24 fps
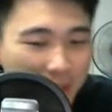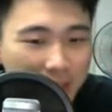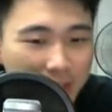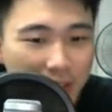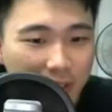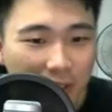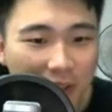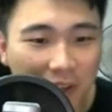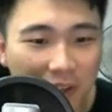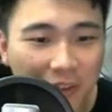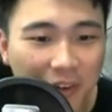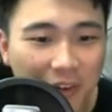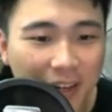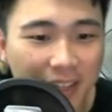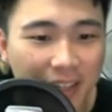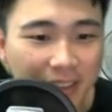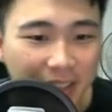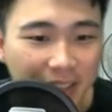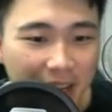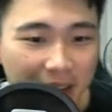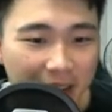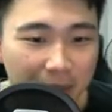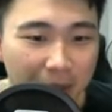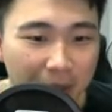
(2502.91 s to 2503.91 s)
So congrats
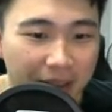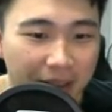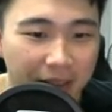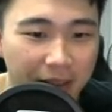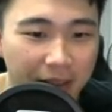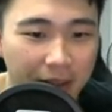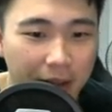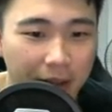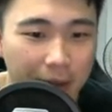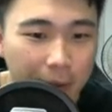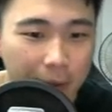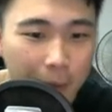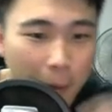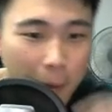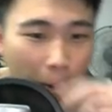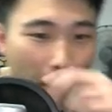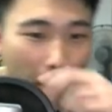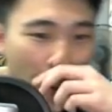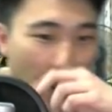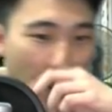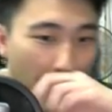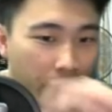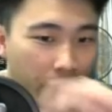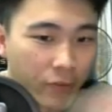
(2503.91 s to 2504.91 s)
Heyman
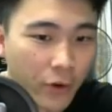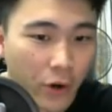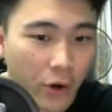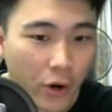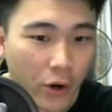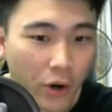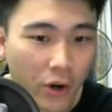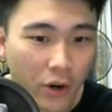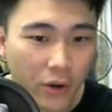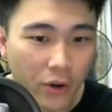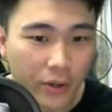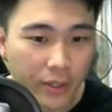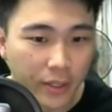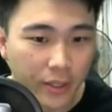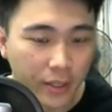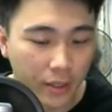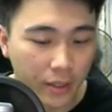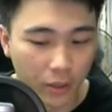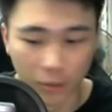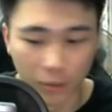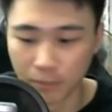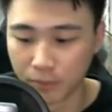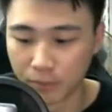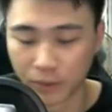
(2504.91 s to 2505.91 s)
for
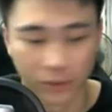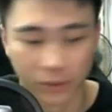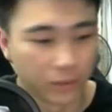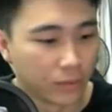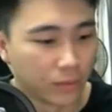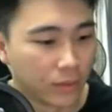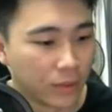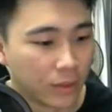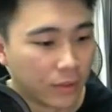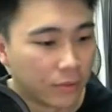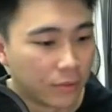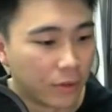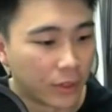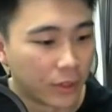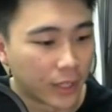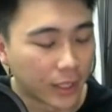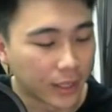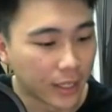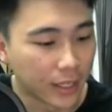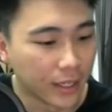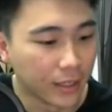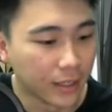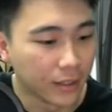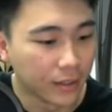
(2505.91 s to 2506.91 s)

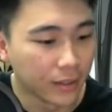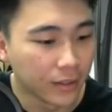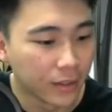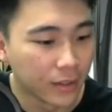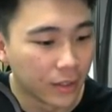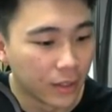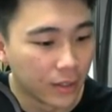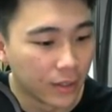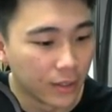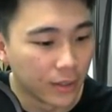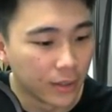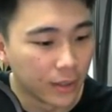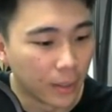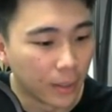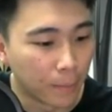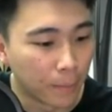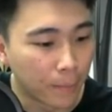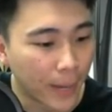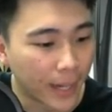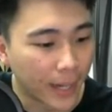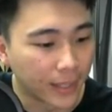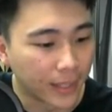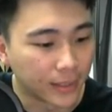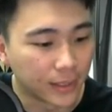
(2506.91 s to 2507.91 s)
getting the
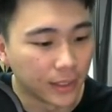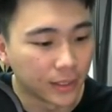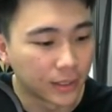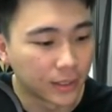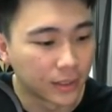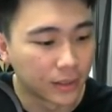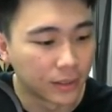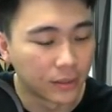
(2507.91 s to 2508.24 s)
Pegasus.